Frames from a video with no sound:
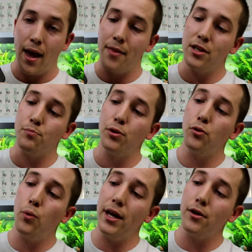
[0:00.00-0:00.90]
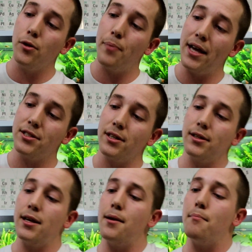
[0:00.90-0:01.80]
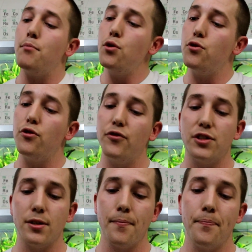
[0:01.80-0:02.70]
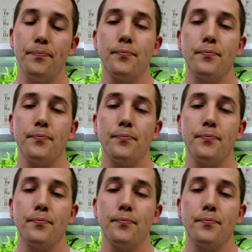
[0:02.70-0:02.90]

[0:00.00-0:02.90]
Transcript: And this blue wheel basically moves